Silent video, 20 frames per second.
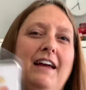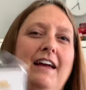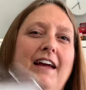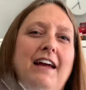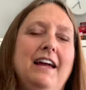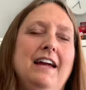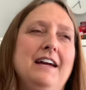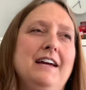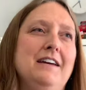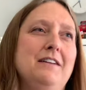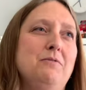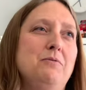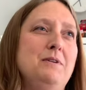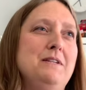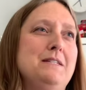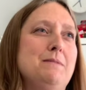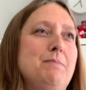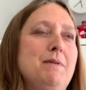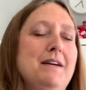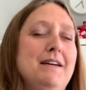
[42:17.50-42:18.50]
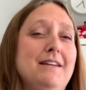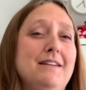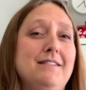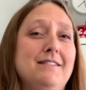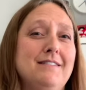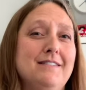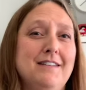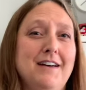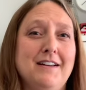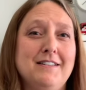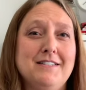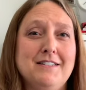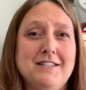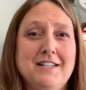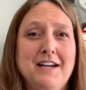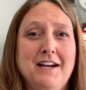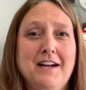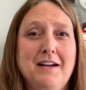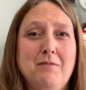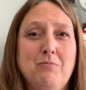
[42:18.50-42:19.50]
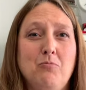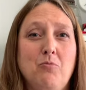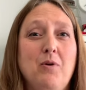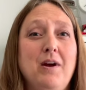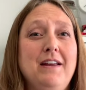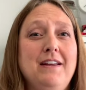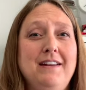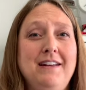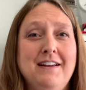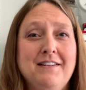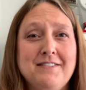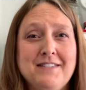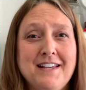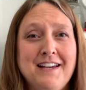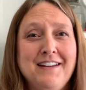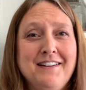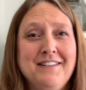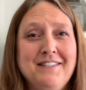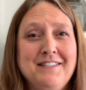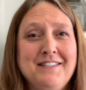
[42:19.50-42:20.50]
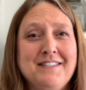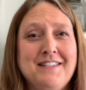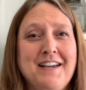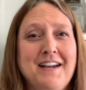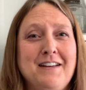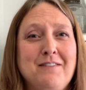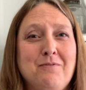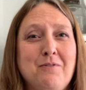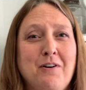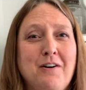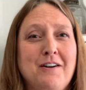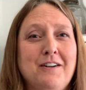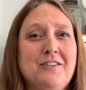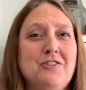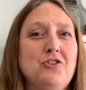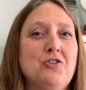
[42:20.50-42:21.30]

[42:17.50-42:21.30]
And we spent lots of time waiting outside on the sidewalk.